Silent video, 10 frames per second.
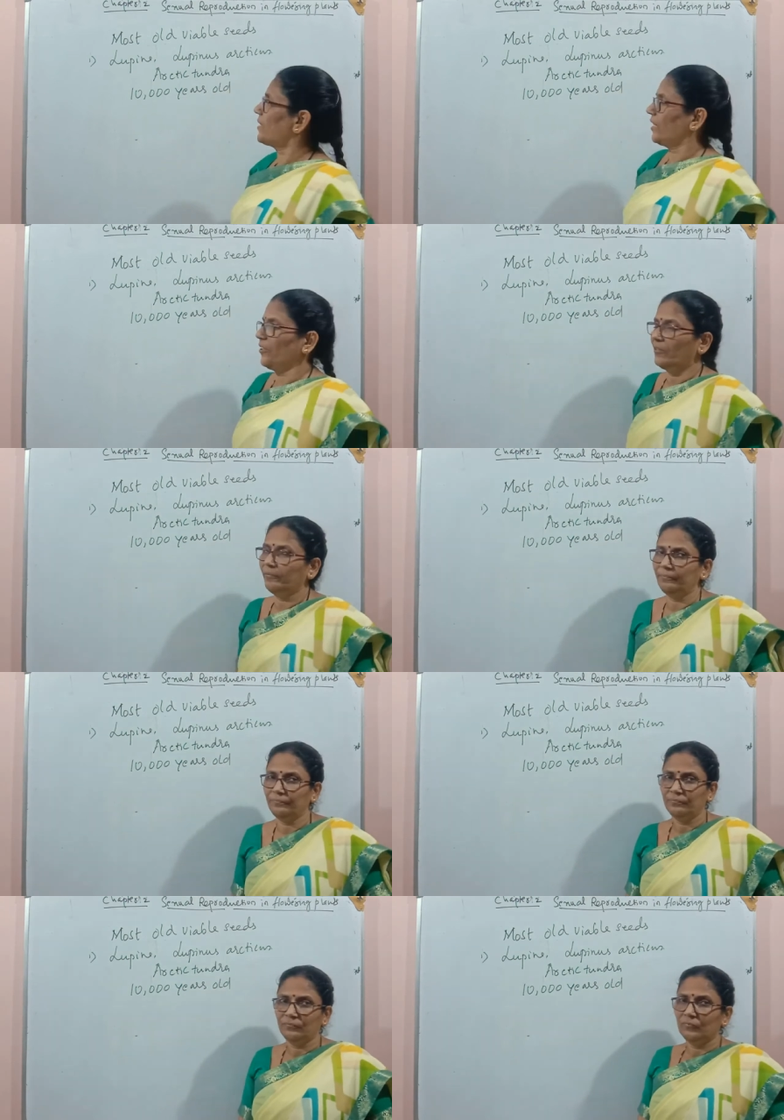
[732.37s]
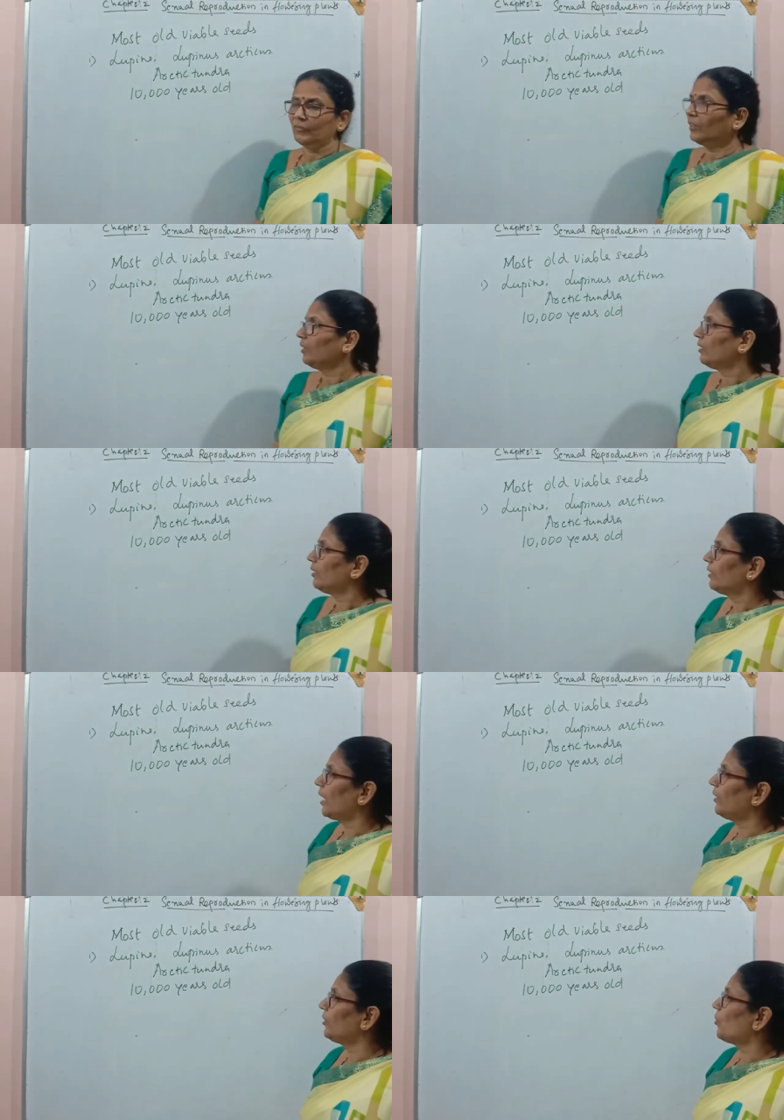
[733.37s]
seed.
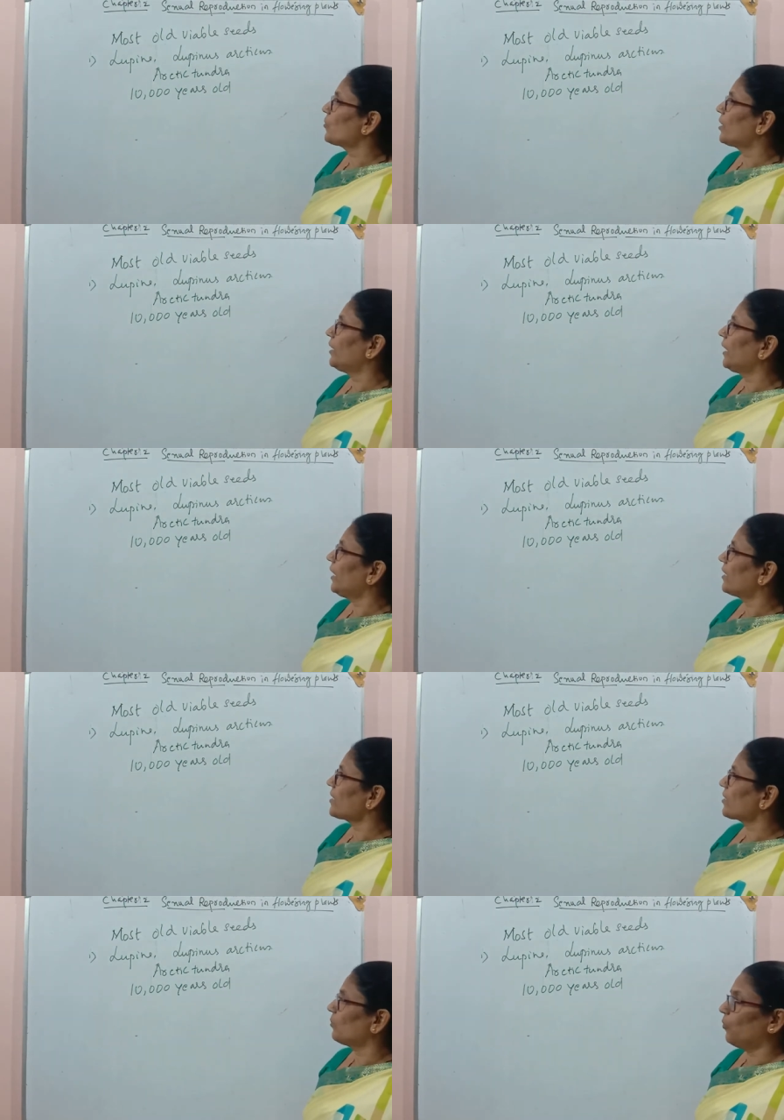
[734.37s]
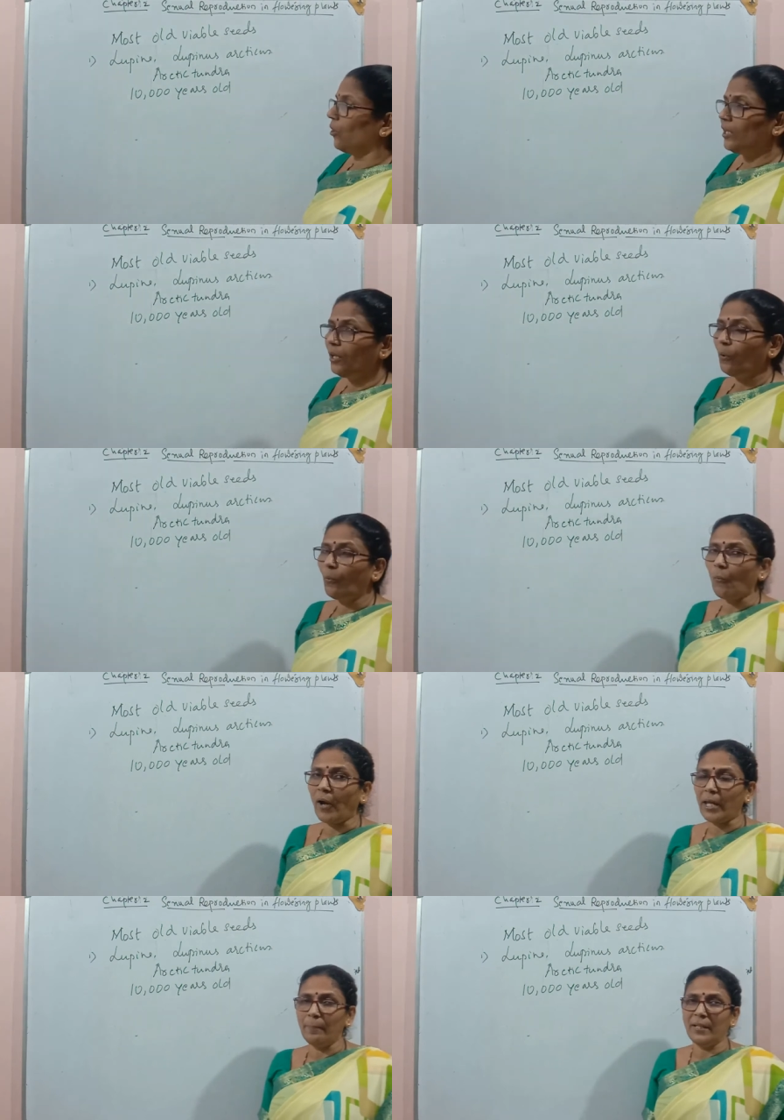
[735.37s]
10,000 years old
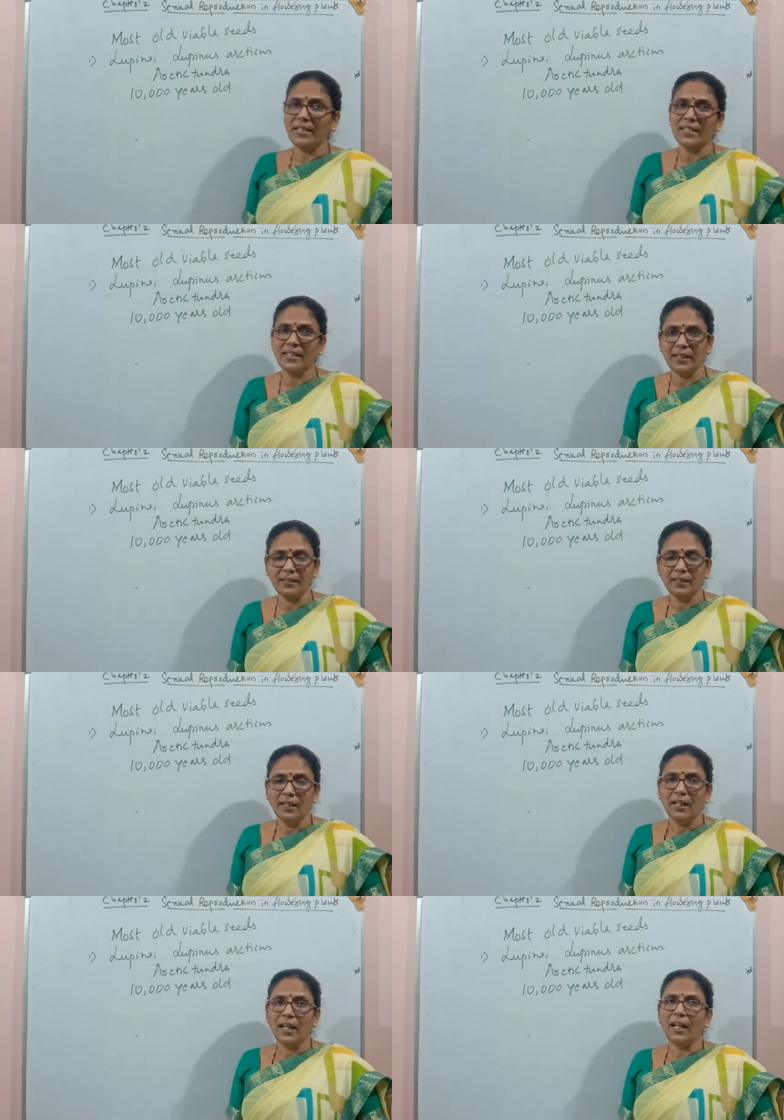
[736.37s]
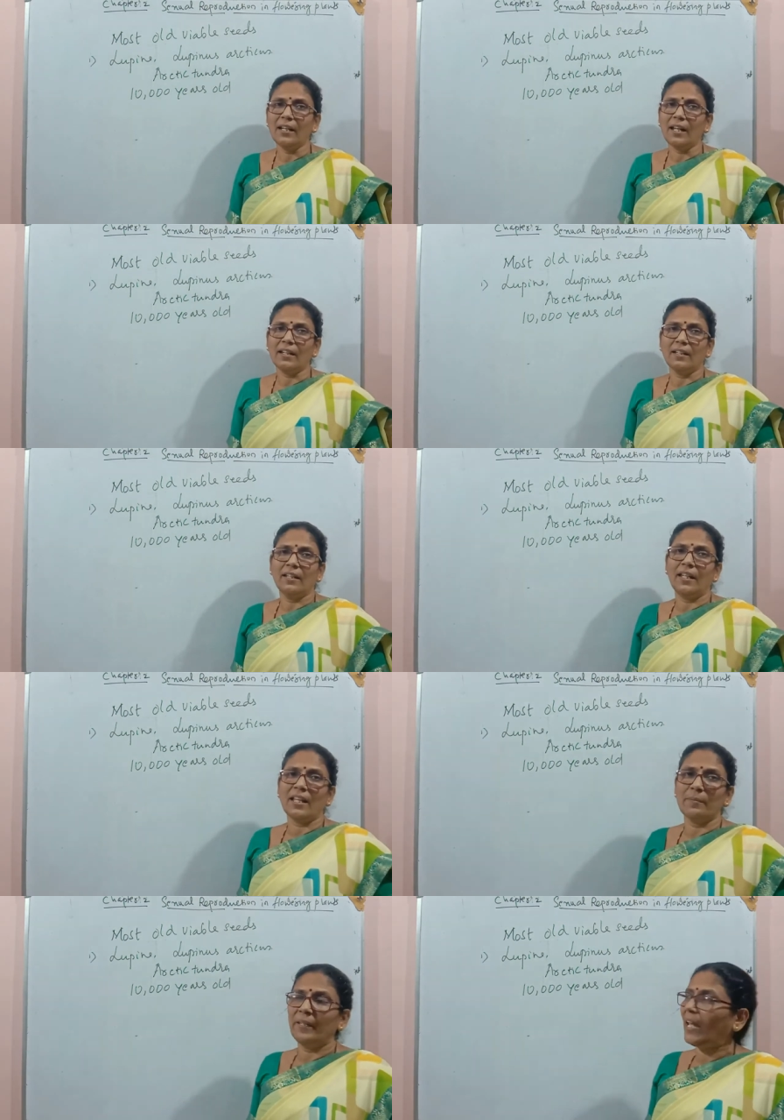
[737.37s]
viable seed, and it
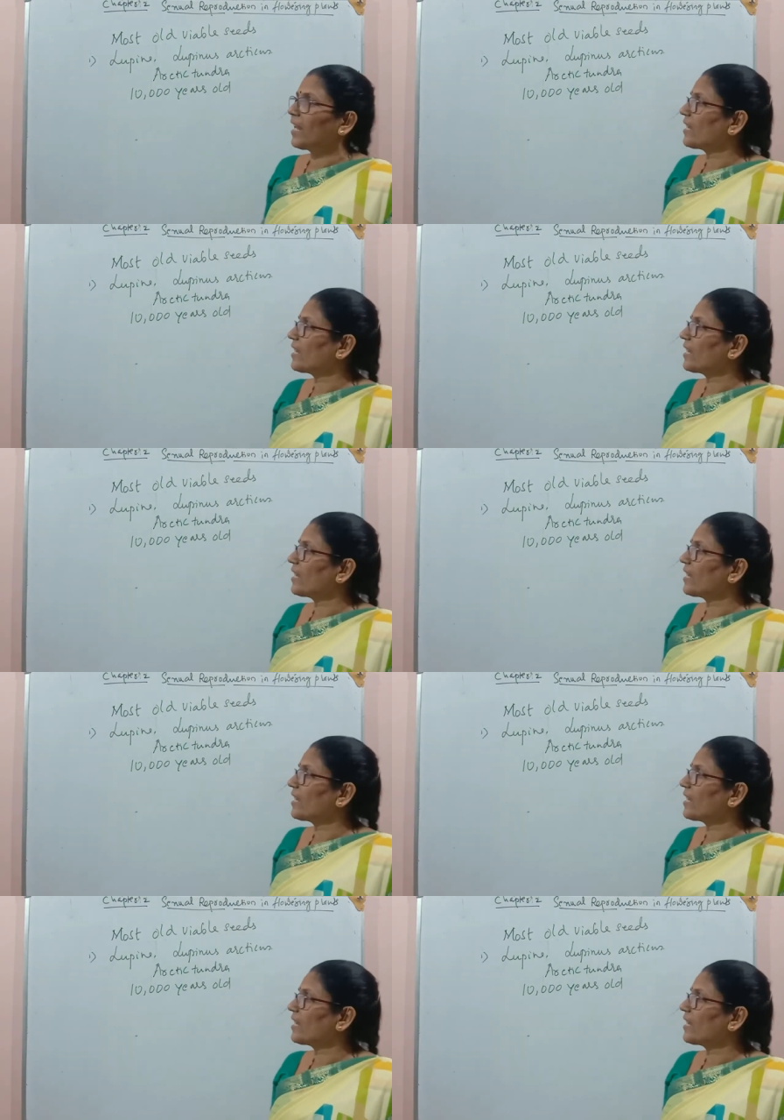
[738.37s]
has been